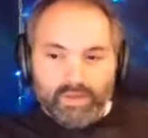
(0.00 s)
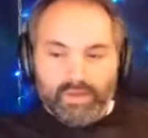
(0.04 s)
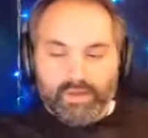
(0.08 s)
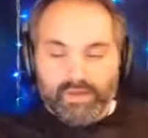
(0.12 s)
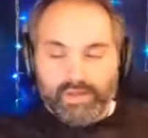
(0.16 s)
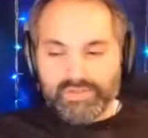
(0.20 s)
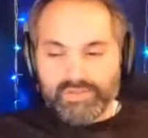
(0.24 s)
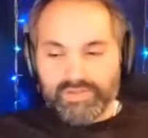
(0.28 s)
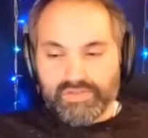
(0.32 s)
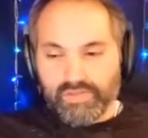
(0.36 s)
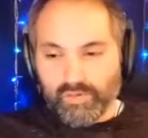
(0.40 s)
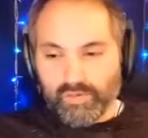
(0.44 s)

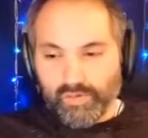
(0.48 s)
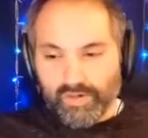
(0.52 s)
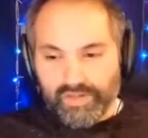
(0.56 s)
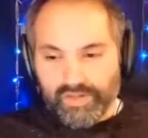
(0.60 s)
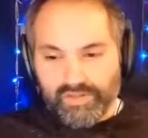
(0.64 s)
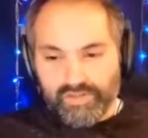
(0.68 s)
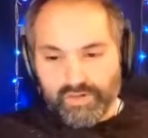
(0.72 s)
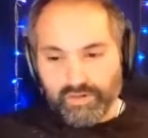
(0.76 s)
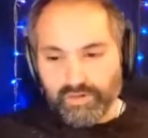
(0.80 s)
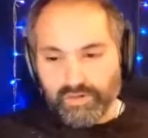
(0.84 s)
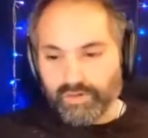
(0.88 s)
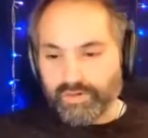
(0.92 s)
so when I
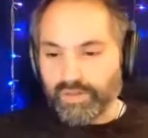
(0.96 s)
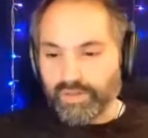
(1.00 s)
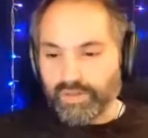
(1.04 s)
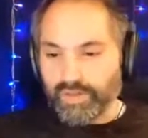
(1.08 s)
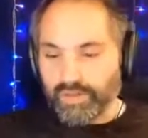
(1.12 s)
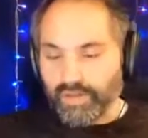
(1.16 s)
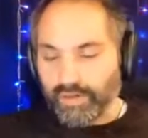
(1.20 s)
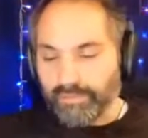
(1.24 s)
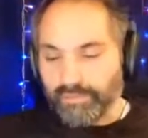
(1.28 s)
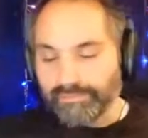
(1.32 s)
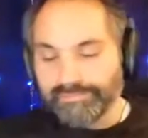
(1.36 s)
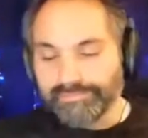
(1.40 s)
started
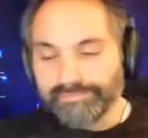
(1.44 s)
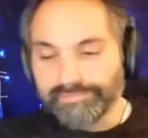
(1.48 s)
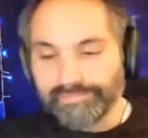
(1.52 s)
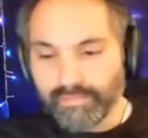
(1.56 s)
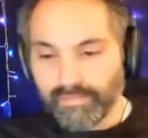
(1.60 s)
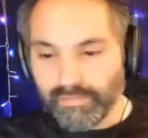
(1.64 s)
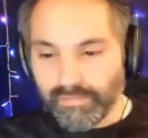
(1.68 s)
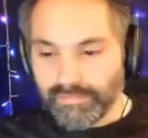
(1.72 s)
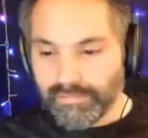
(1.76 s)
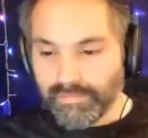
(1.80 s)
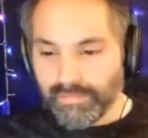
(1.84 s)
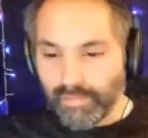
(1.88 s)
looking up
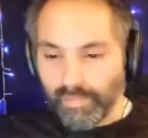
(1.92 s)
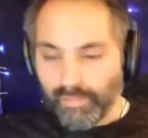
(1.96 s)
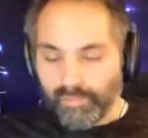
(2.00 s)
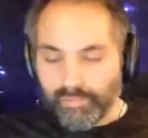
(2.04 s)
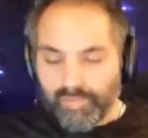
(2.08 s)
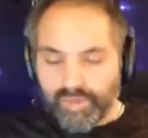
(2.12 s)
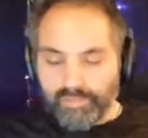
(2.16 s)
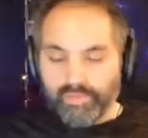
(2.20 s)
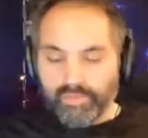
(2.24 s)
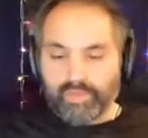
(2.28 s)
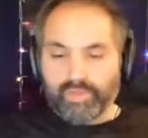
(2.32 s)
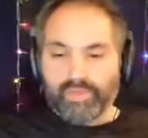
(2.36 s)

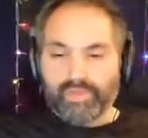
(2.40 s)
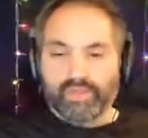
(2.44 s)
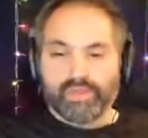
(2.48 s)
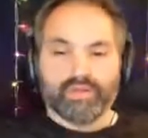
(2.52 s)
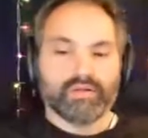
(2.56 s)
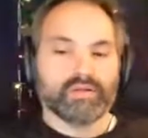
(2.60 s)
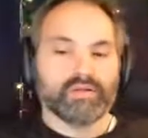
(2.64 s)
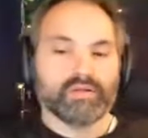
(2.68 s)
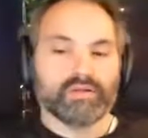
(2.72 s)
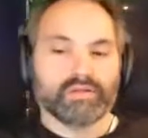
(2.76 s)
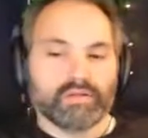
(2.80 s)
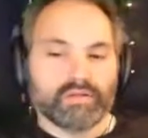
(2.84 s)
people that,
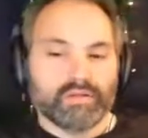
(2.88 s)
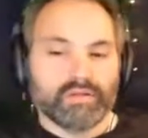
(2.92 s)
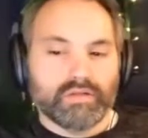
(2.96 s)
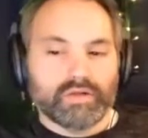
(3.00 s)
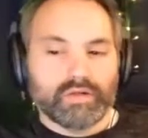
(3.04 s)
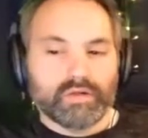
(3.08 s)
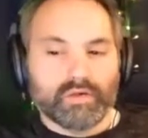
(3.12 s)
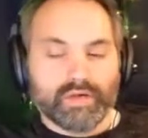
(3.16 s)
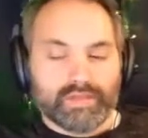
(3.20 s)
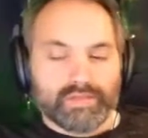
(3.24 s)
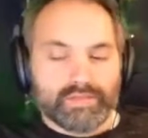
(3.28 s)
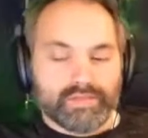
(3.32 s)
had
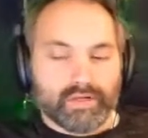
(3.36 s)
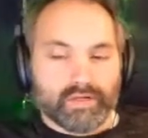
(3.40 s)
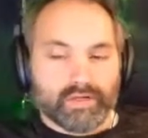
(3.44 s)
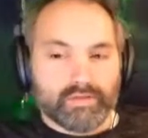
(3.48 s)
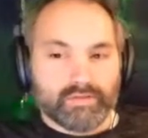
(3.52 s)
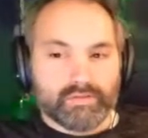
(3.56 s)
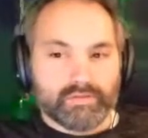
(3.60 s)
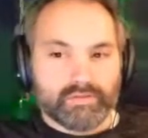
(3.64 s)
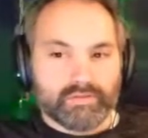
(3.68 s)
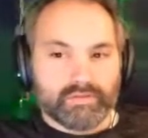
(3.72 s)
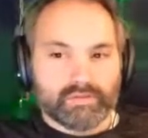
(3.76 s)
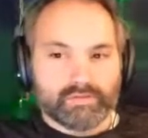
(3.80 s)
done
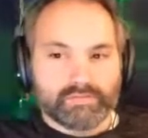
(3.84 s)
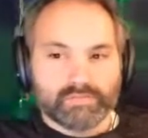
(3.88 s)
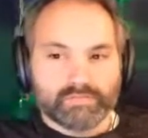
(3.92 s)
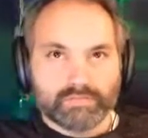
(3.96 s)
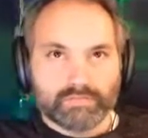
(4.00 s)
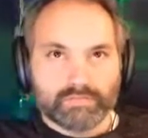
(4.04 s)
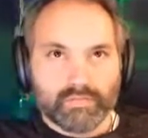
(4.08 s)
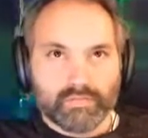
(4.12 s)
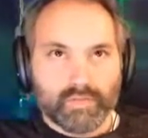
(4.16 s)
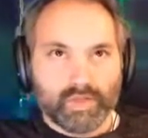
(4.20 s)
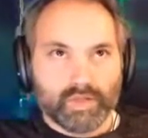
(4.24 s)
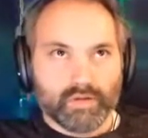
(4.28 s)

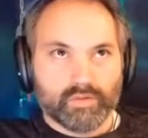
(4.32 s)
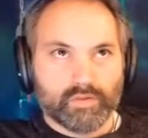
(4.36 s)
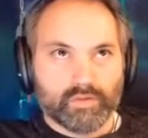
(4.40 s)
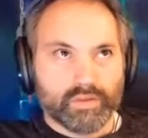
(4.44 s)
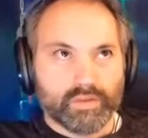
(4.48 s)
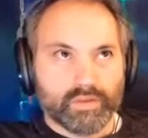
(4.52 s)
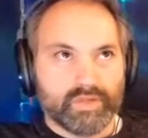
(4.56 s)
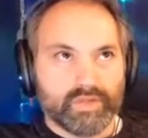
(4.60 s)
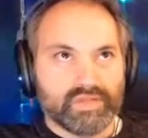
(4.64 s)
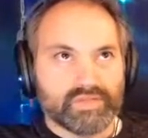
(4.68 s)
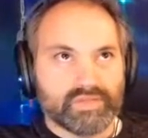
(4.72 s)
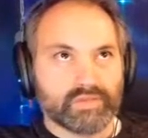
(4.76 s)
really
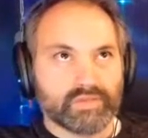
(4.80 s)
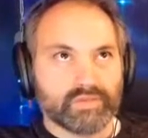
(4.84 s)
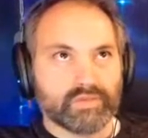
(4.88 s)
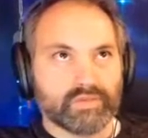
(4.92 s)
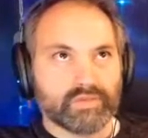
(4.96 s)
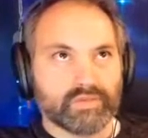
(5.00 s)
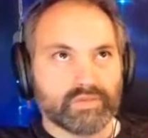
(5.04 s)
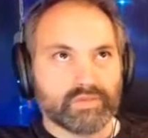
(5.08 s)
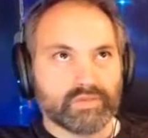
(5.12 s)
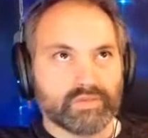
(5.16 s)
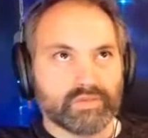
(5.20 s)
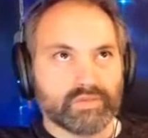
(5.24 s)
amazing
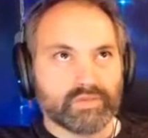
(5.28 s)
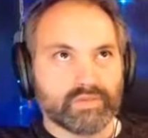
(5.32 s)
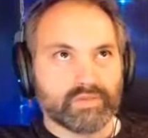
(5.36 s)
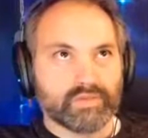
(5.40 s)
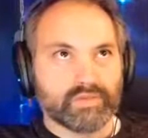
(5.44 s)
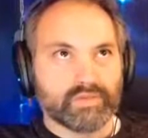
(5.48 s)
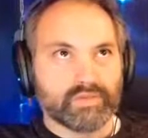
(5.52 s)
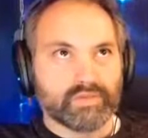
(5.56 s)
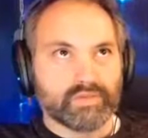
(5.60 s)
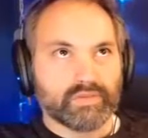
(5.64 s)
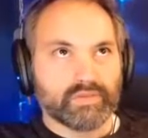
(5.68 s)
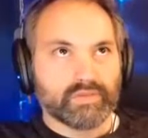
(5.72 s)
things,
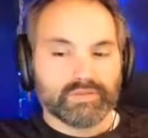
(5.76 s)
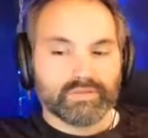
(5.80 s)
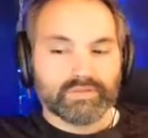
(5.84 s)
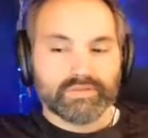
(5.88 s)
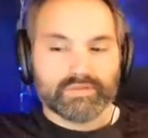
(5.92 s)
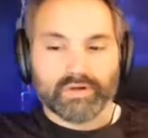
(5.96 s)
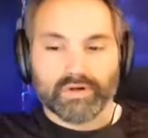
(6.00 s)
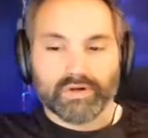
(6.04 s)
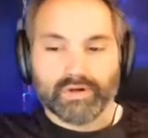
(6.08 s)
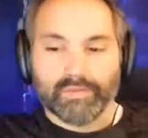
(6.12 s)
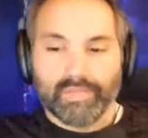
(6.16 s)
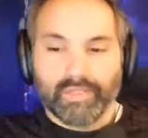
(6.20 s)
so
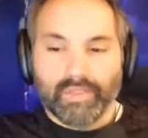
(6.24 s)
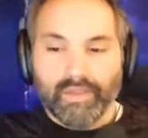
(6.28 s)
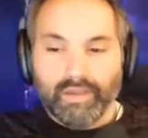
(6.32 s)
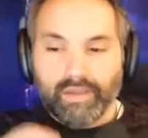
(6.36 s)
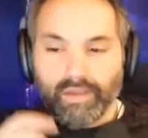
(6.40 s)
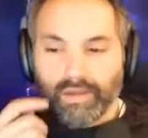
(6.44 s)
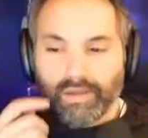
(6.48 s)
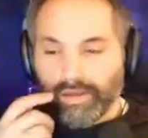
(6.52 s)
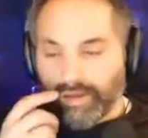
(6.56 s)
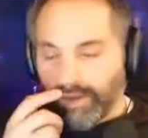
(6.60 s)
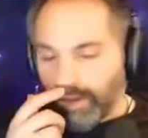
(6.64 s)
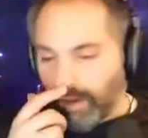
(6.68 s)
emotional, sorry.
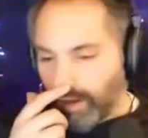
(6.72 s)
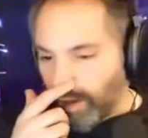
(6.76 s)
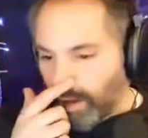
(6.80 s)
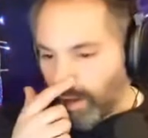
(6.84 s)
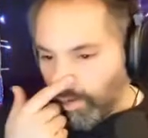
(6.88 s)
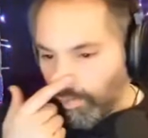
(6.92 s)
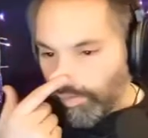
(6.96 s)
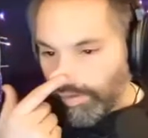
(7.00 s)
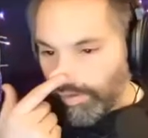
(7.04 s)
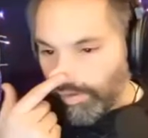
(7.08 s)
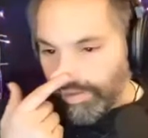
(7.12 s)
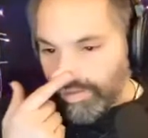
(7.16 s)

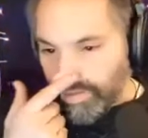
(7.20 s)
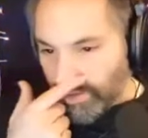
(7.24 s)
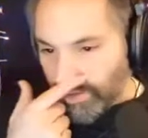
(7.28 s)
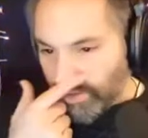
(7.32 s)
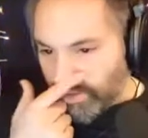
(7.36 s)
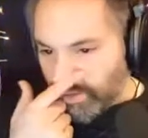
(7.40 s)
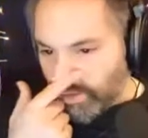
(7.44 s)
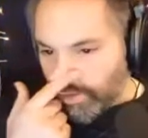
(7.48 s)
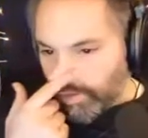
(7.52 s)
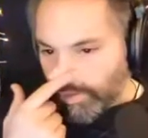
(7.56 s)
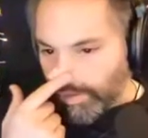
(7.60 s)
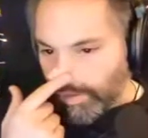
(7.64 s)
When I
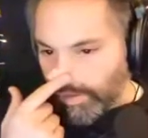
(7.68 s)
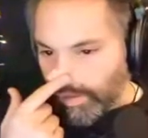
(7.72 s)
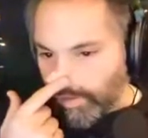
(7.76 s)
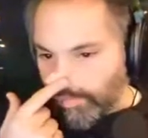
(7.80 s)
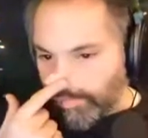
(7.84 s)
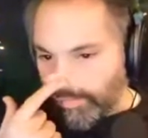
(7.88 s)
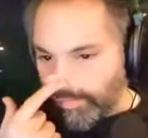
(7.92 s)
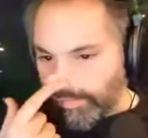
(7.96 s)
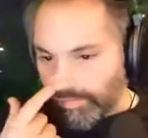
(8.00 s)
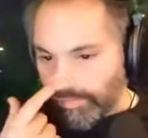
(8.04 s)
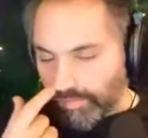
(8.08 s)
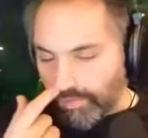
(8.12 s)
started looking up
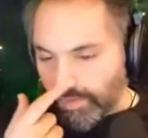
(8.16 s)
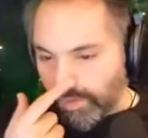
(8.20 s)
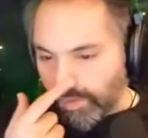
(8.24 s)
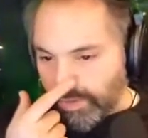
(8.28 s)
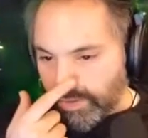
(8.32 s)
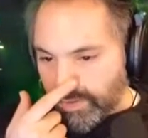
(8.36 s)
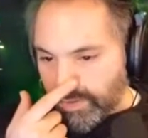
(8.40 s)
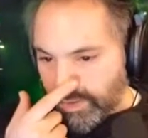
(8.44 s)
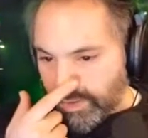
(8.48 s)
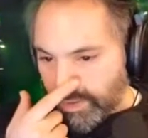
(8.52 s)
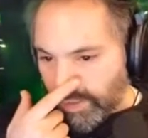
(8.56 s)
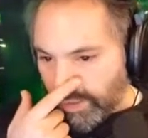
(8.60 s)

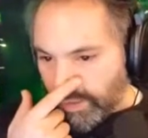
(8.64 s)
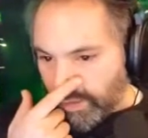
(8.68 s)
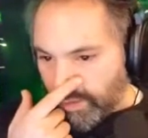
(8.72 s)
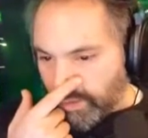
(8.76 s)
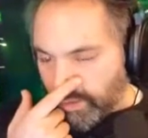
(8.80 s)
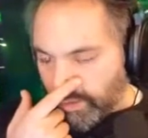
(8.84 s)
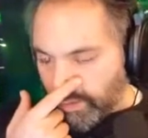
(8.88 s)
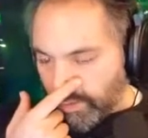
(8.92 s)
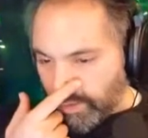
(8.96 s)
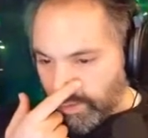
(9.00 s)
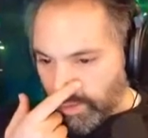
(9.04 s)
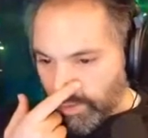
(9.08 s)
things that,
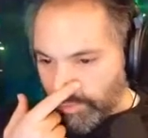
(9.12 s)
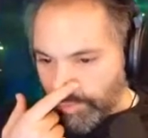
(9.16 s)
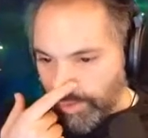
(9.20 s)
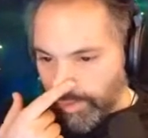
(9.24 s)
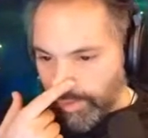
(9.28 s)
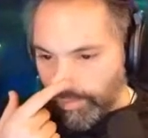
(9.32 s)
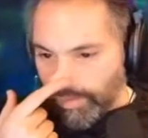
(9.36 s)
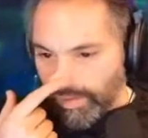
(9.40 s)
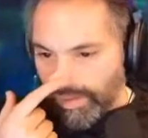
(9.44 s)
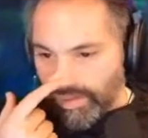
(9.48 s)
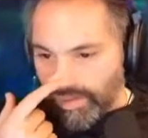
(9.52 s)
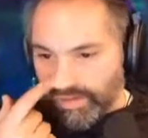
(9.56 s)

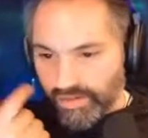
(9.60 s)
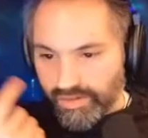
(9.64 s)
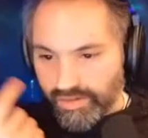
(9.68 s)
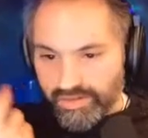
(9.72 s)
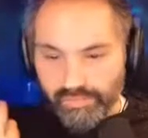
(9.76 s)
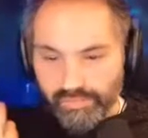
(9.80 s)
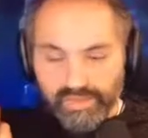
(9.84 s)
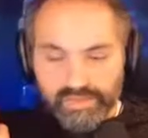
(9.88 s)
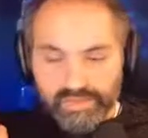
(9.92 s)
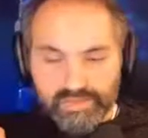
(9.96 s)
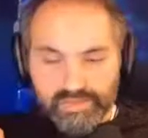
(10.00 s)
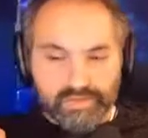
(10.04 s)
people that had done
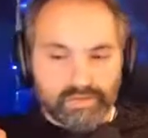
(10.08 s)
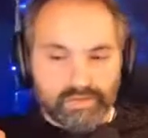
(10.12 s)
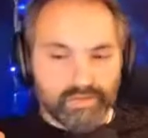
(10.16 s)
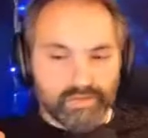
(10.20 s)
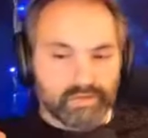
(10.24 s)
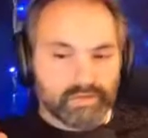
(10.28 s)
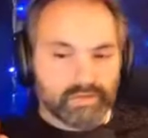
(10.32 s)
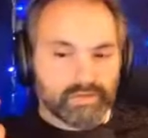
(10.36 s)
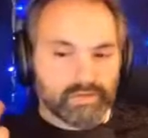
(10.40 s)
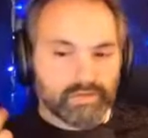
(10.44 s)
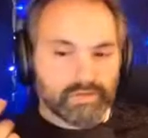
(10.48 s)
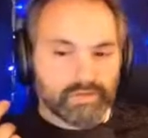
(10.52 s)
amazing
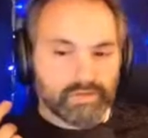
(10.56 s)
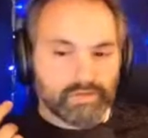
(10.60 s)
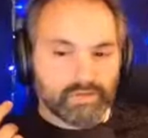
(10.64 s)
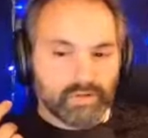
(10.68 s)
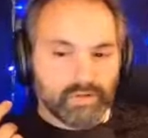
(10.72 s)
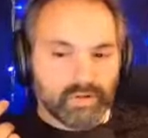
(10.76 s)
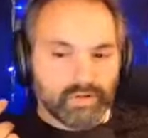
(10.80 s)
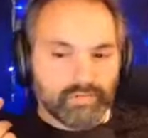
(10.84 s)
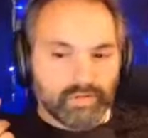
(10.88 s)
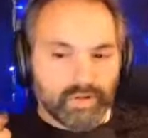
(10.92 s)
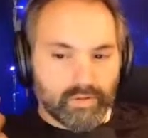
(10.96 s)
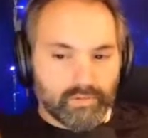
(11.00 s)
things,
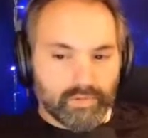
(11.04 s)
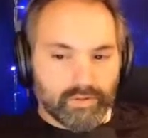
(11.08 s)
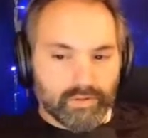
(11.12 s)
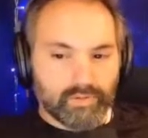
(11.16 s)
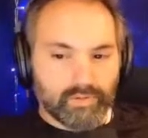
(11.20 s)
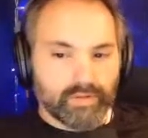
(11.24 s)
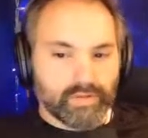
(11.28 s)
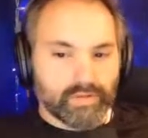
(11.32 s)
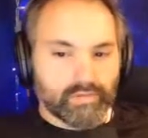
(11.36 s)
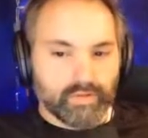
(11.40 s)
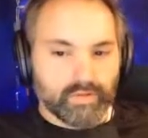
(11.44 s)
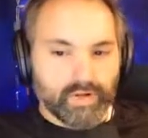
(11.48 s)
I found
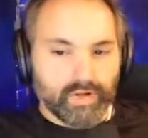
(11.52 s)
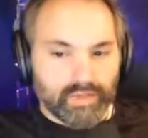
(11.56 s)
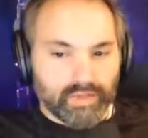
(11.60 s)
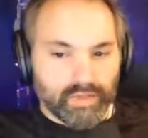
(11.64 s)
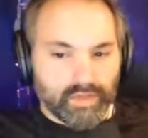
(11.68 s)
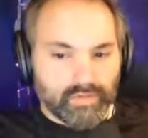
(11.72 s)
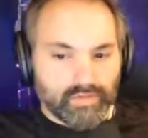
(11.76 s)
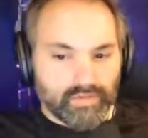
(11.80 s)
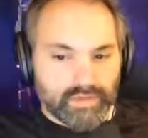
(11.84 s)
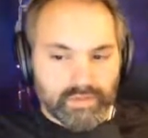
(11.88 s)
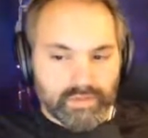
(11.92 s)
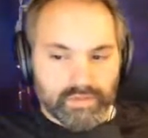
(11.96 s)
people like Ryan
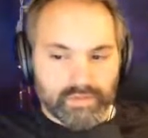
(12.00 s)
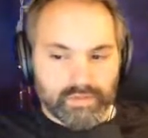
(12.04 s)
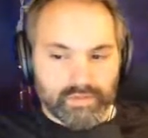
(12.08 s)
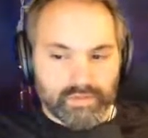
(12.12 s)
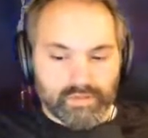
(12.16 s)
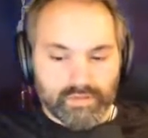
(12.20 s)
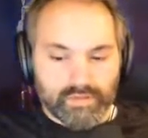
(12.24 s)
Levinson,